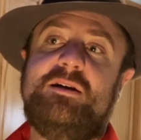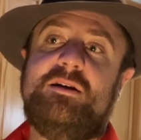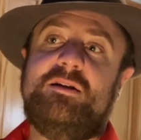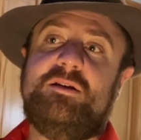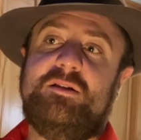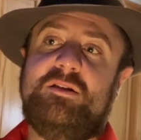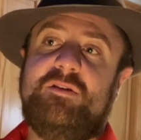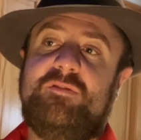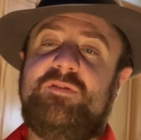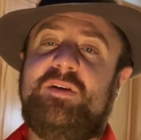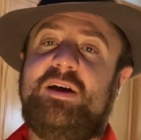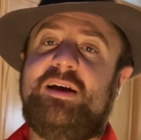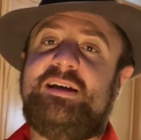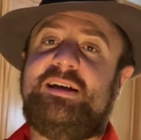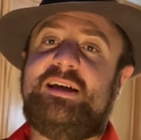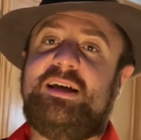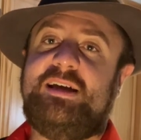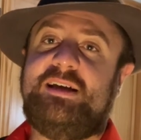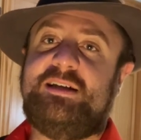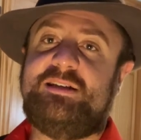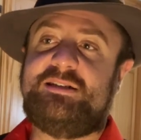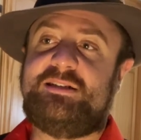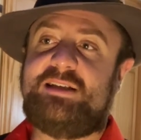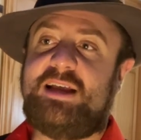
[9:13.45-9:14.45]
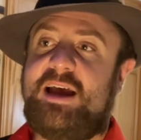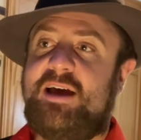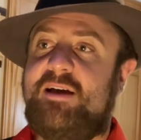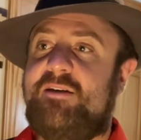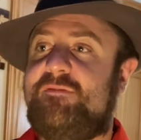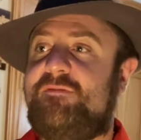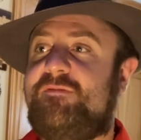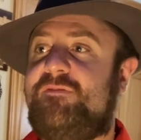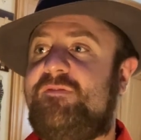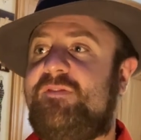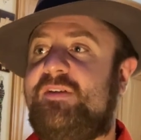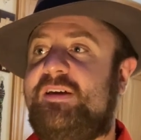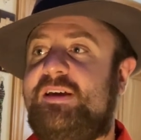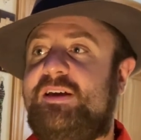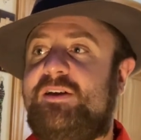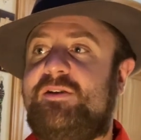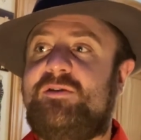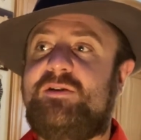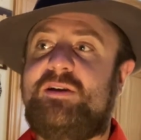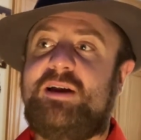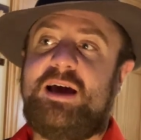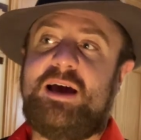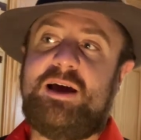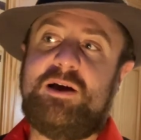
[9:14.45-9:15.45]
The Vikings have
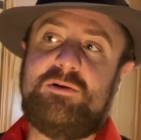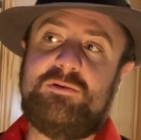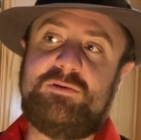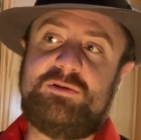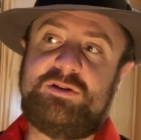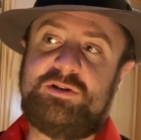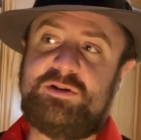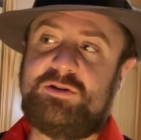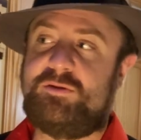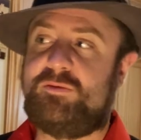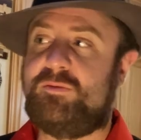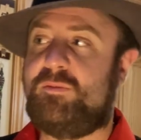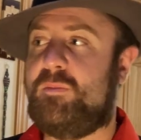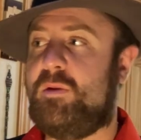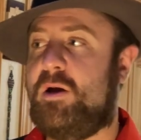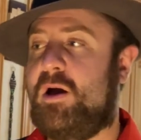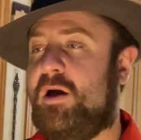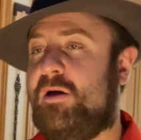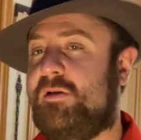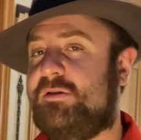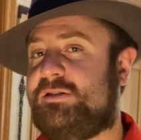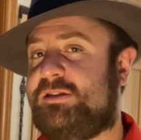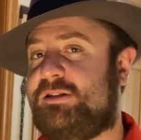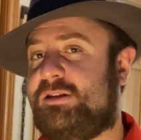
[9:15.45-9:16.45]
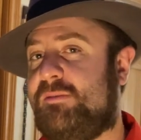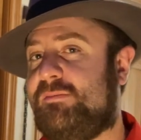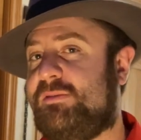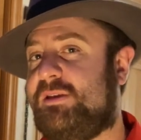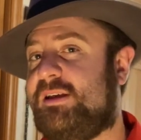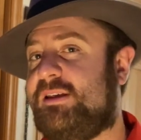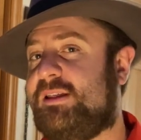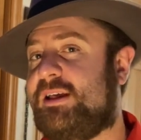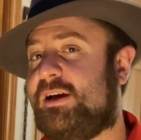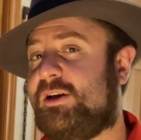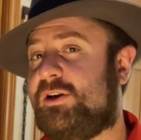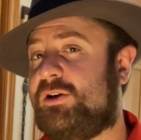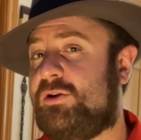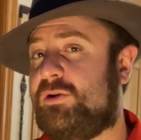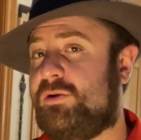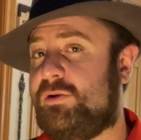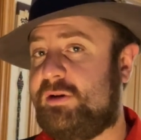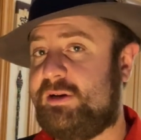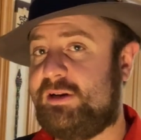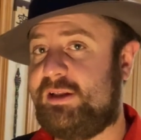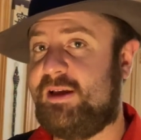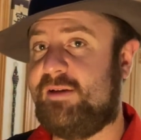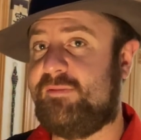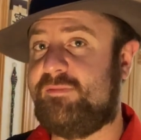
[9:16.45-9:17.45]
figured out something that
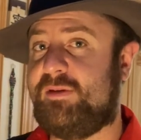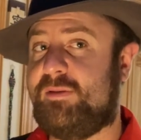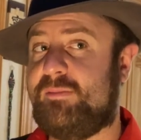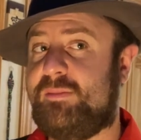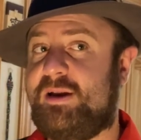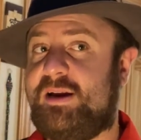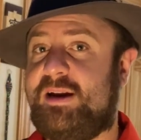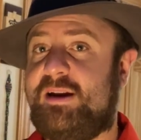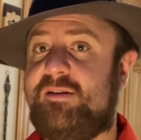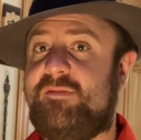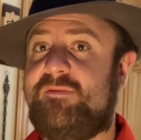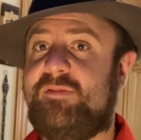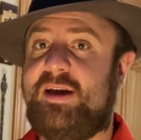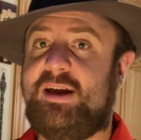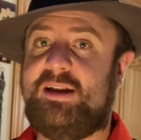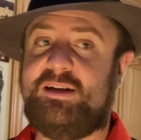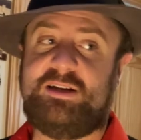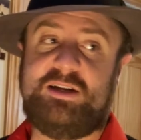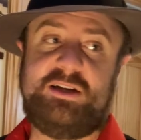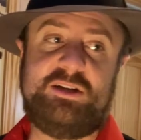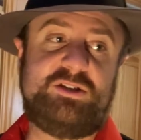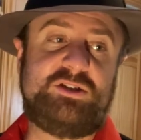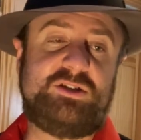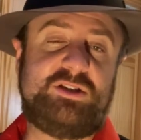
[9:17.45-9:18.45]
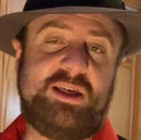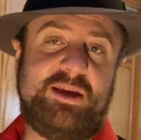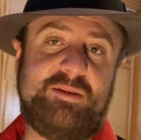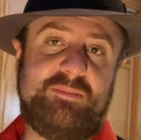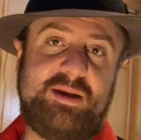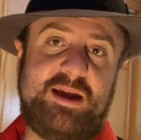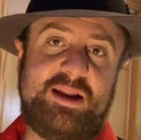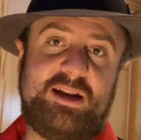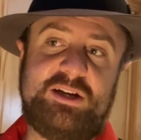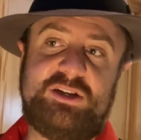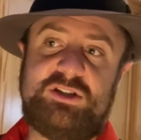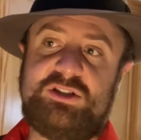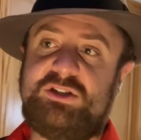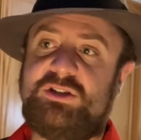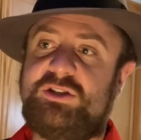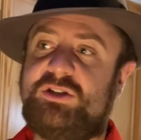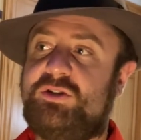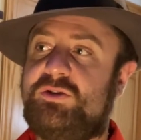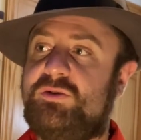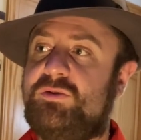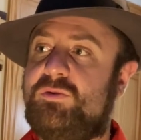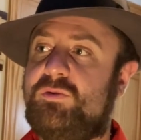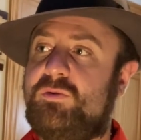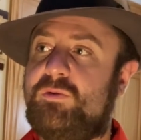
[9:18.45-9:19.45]
could give them an advantage. They managed
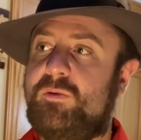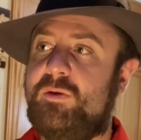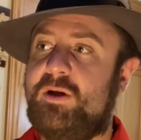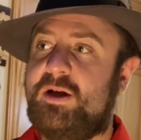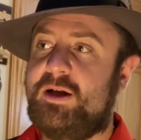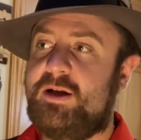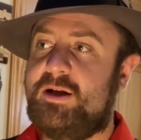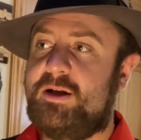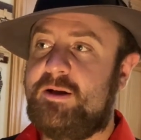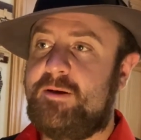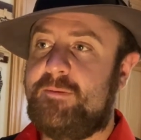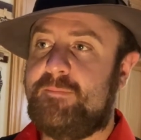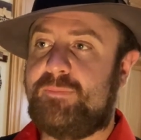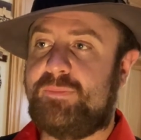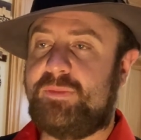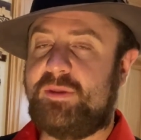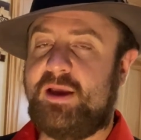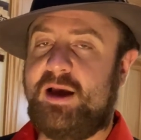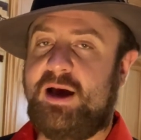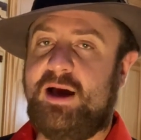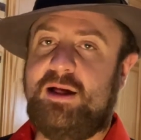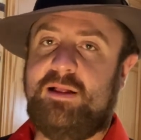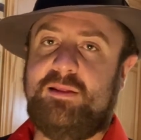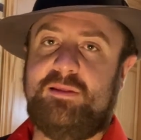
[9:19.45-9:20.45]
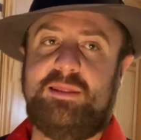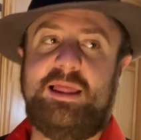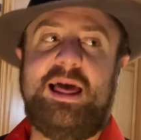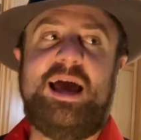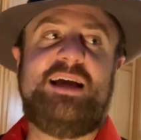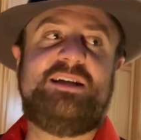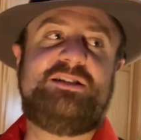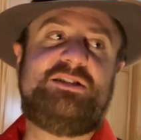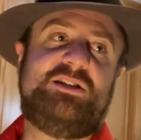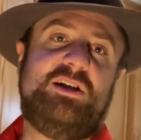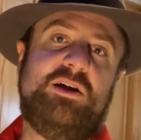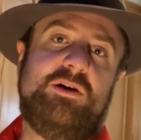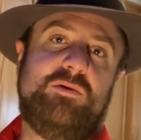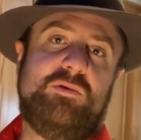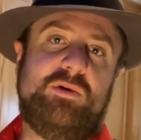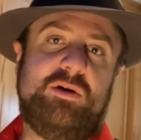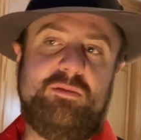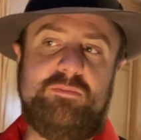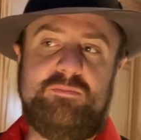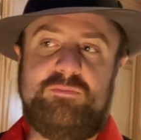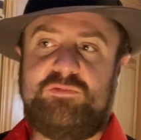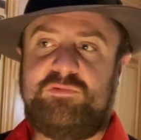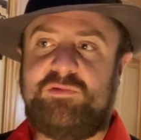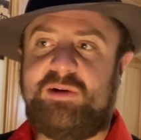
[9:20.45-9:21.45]
to Uh, lasso
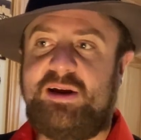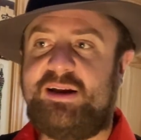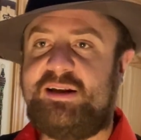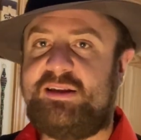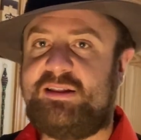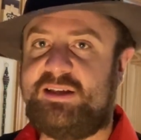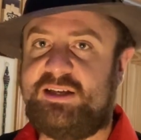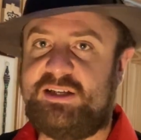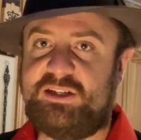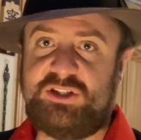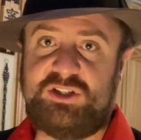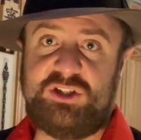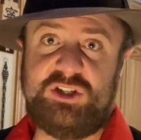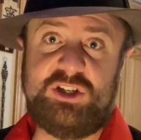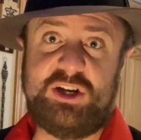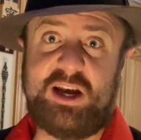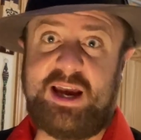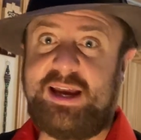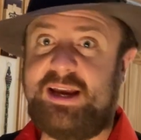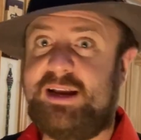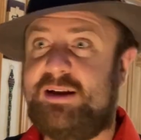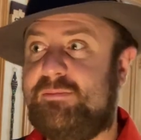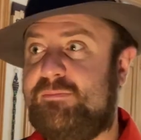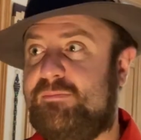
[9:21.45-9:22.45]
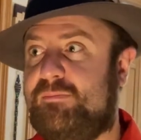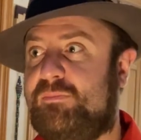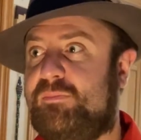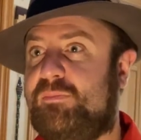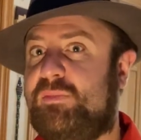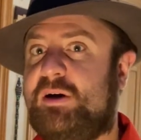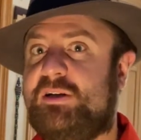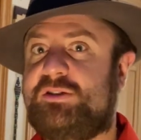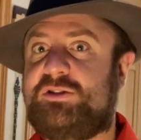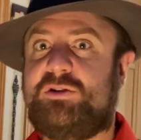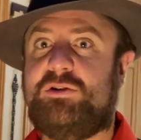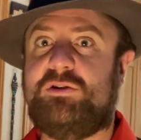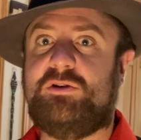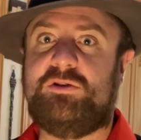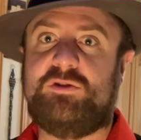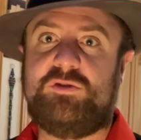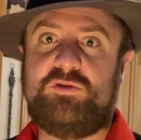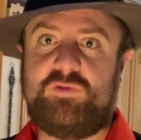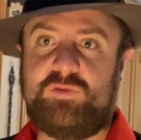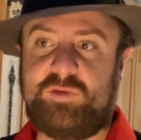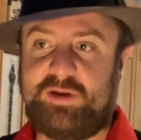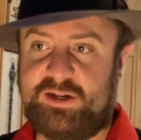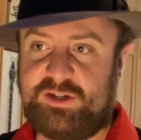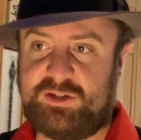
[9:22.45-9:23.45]
and break these giant buzzard
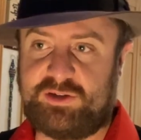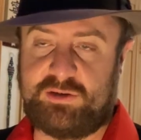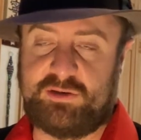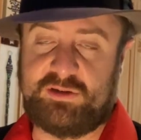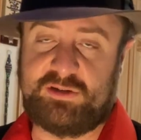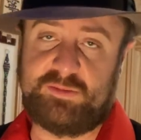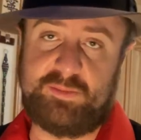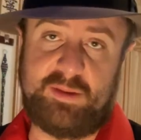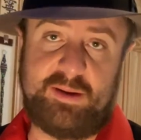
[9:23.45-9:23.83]
creatures.